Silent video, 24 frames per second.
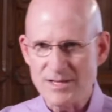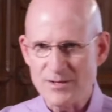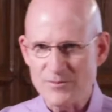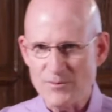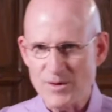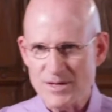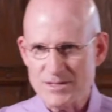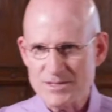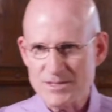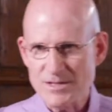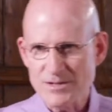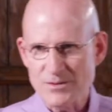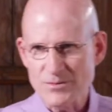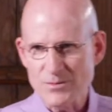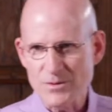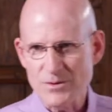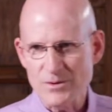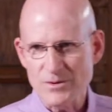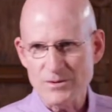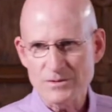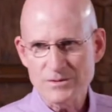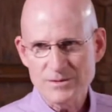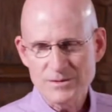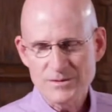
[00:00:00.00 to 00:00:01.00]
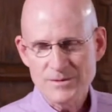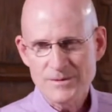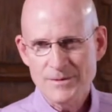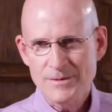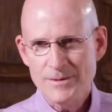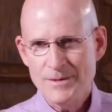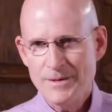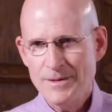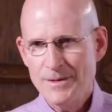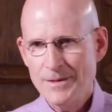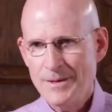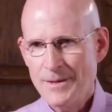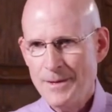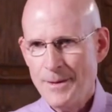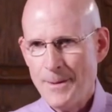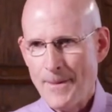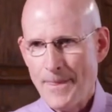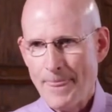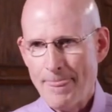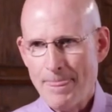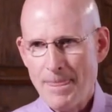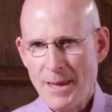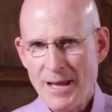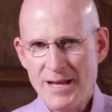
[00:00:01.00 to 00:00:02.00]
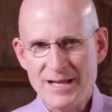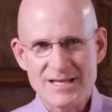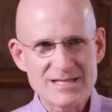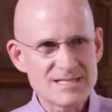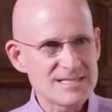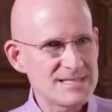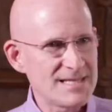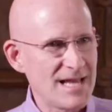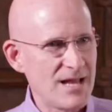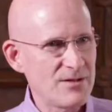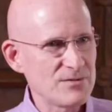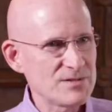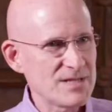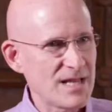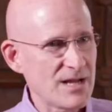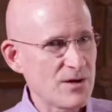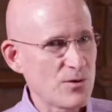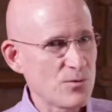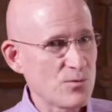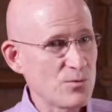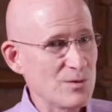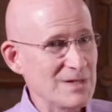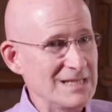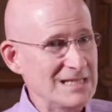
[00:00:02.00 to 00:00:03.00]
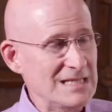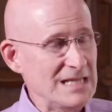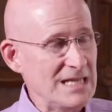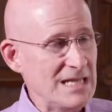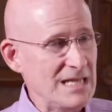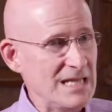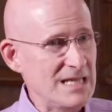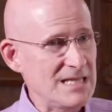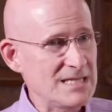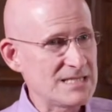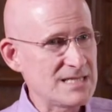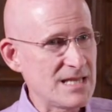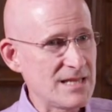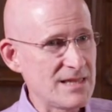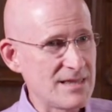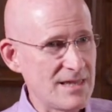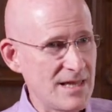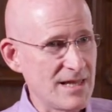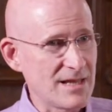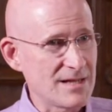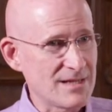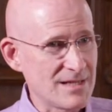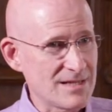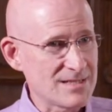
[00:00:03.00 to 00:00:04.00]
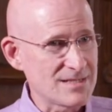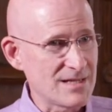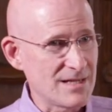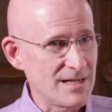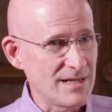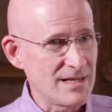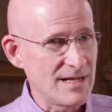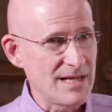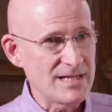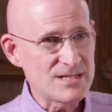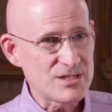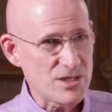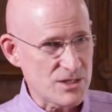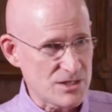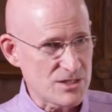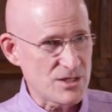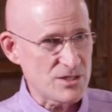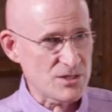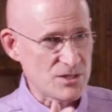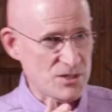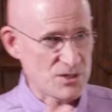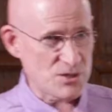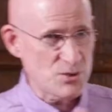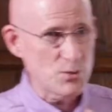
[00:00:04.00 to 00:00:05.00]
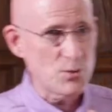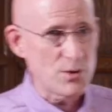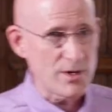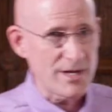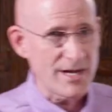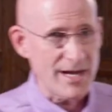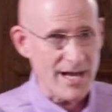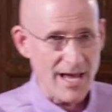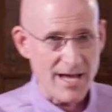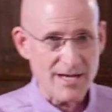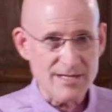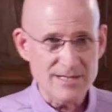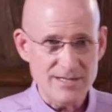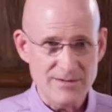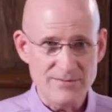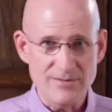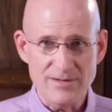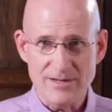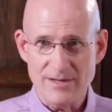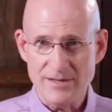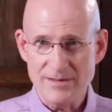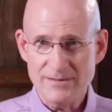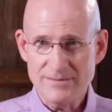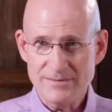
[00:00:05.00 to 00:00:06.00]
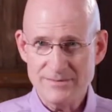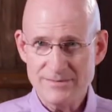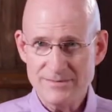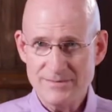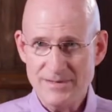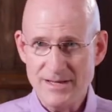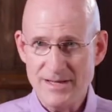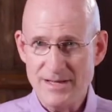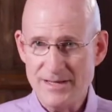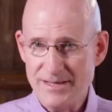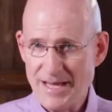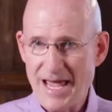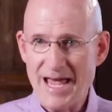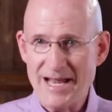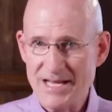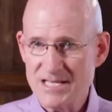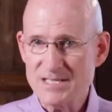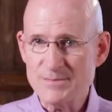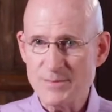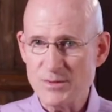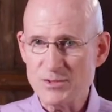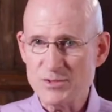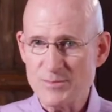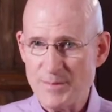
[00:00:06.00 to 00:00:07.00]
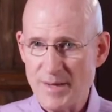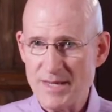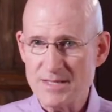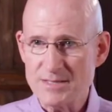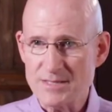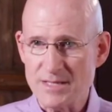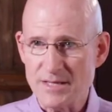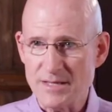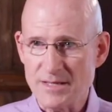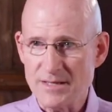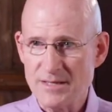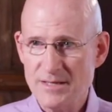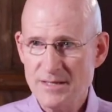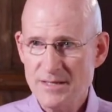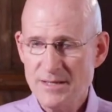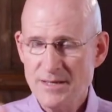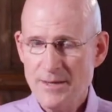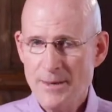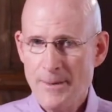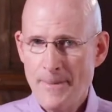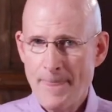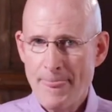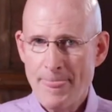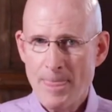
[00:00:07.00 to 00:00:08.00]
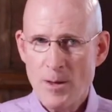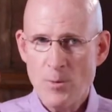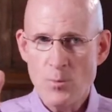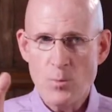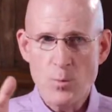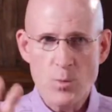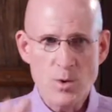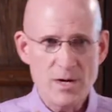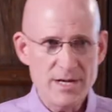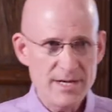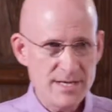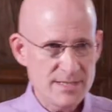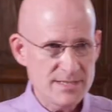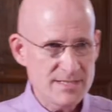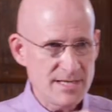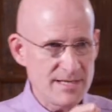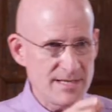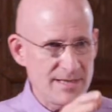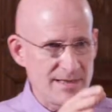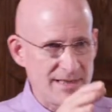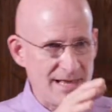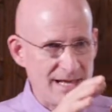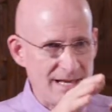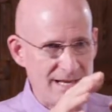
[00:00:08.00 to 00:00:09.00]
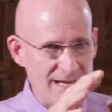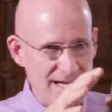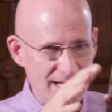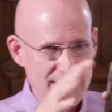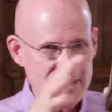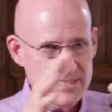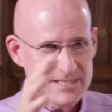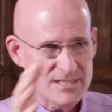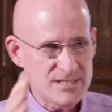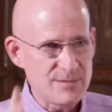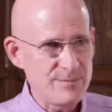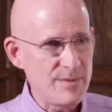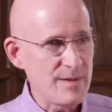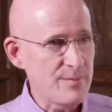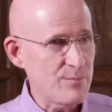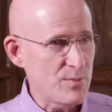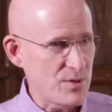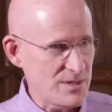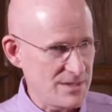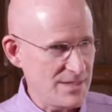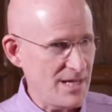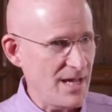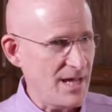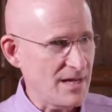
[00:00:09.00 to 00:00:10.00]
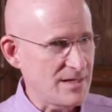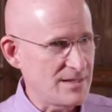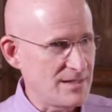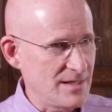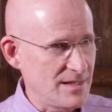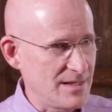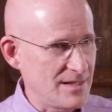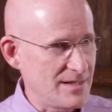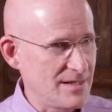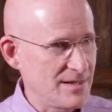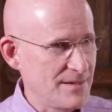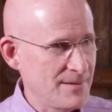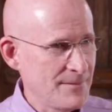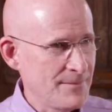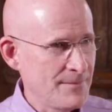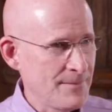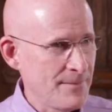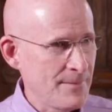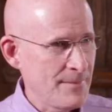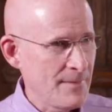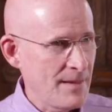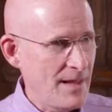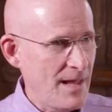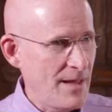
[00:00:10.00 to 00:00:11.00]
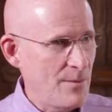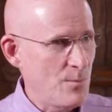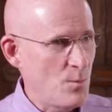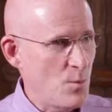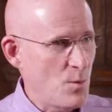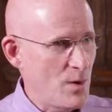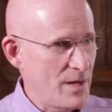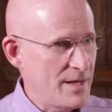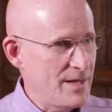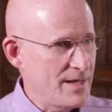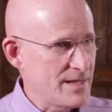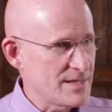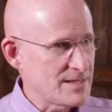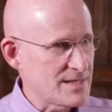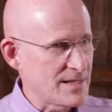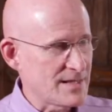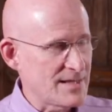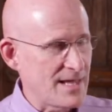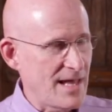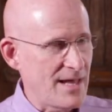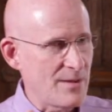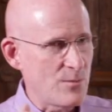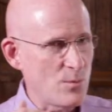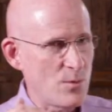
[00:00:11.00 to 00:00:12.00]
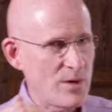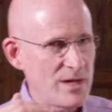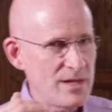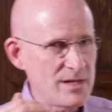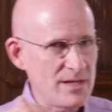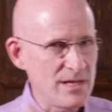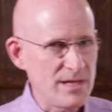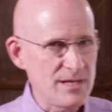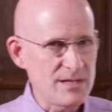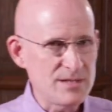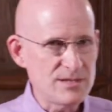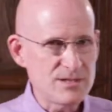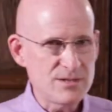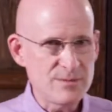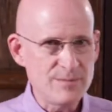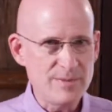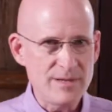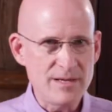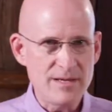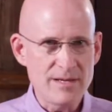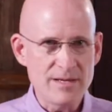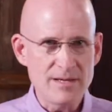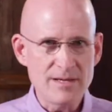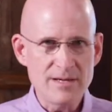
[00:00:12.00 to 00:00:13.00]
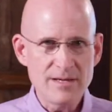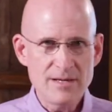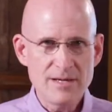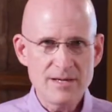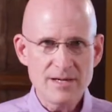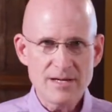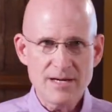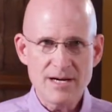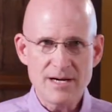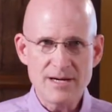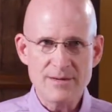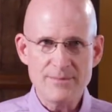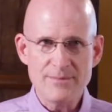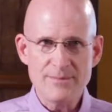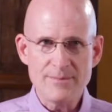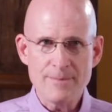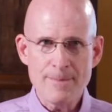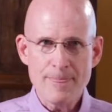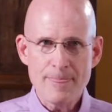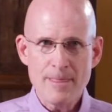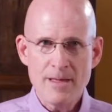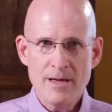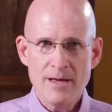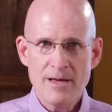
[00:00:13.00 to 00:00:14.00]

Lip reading: and the rest of the world. And it sounds like a really easy thing, doesn't it? It's just a sorting activity at its most basic. What is it that needs to be protected, and what is it that we need to become